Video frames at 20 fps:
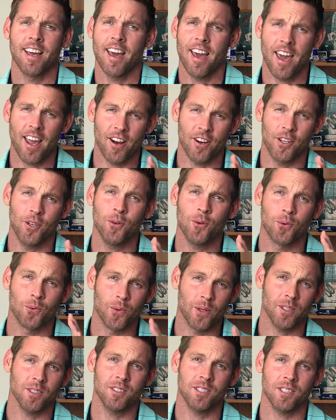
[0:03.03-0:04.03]
Hey, are you a
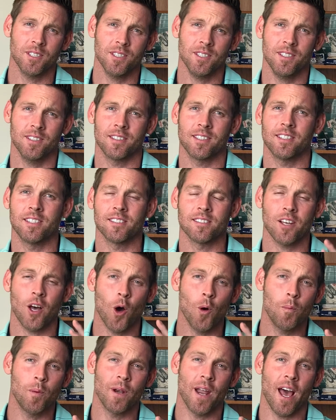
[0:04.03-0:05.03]
realtor that does
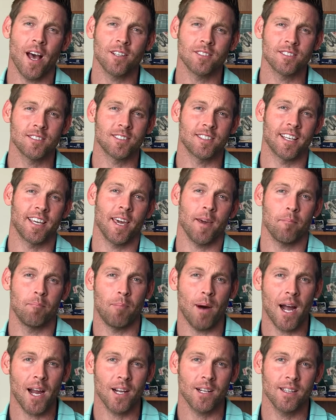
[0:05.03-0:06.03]
open houses to get
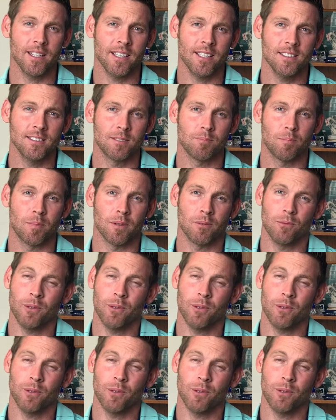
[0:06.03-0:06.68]
buyer leads but